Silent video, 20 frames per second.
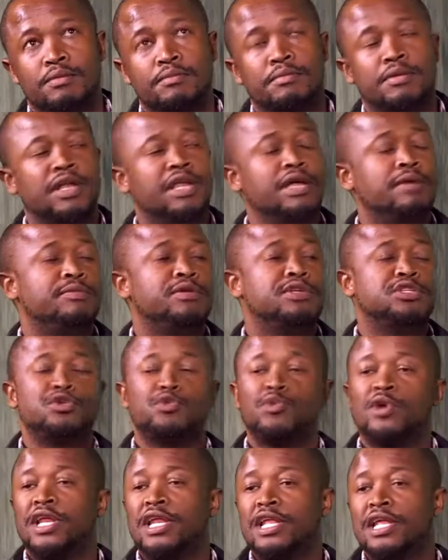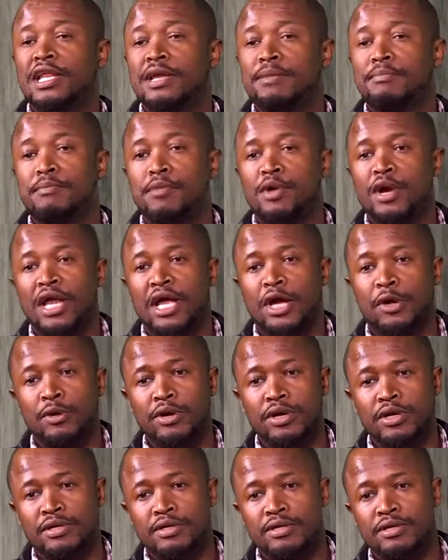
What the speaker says: My name is Welile Mbolekwa,